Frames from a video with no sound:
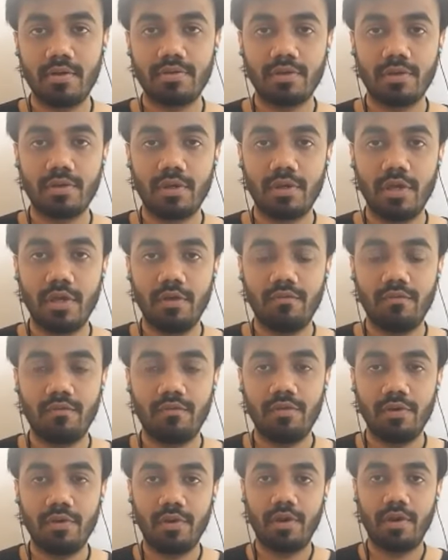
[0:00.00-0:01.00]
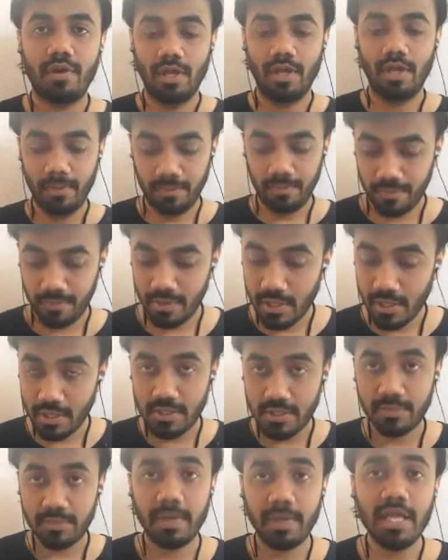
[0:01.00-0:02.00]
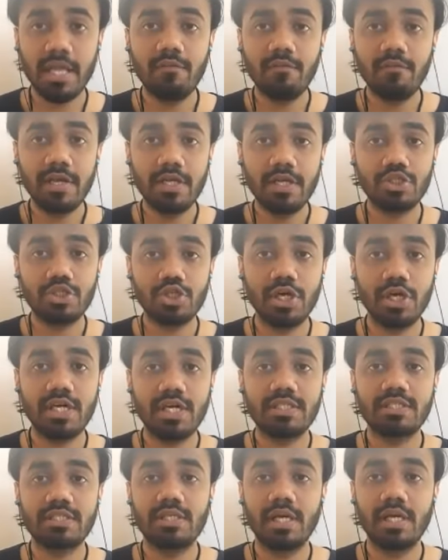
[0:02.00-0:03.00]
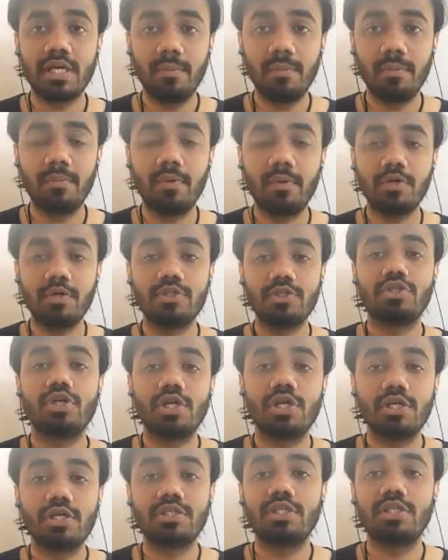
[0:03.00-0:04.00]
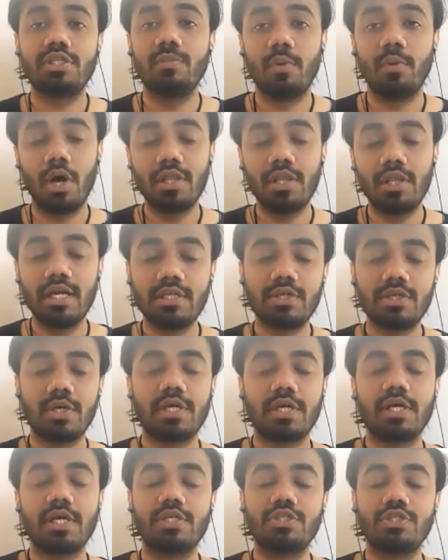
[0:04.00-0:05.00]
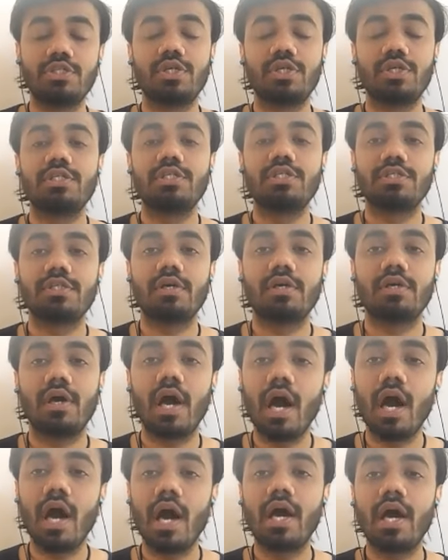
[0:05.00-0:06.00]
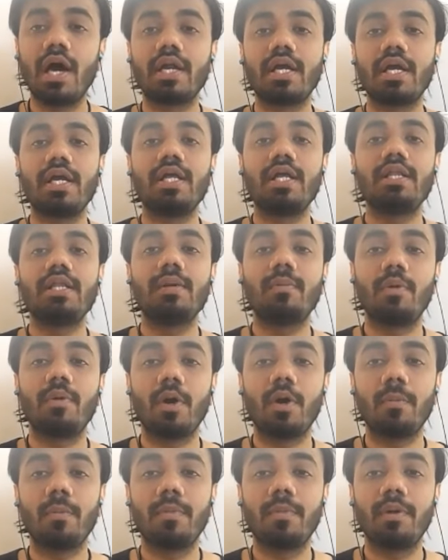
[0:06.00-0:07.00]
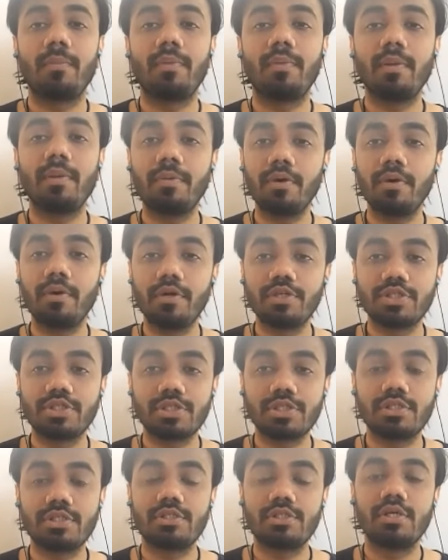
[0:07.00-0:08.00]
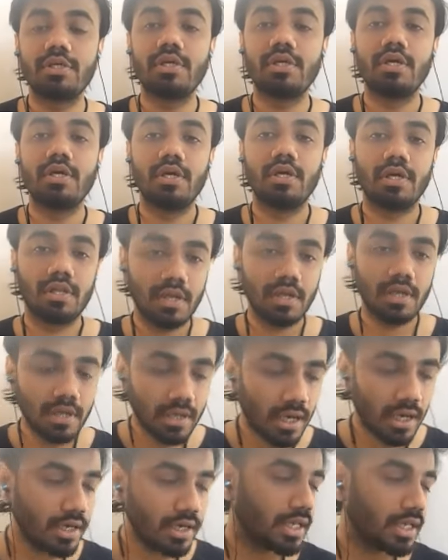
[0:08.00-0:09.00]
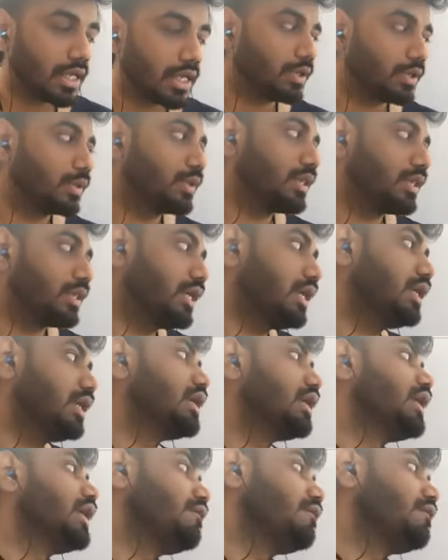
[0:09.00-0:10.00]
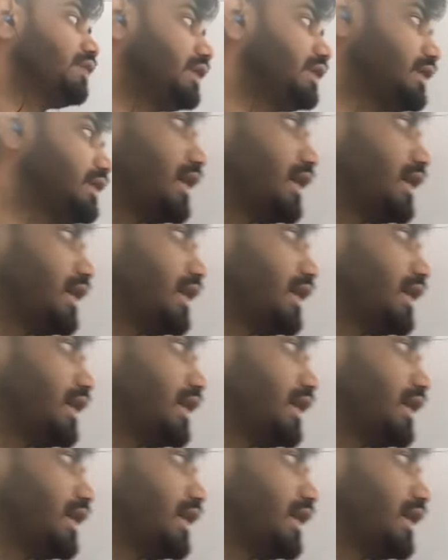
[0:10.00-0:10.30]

So if your hip, the pelvic joints, the hip bone joints, the ball and socket joints are in the proper proportion, then and then only we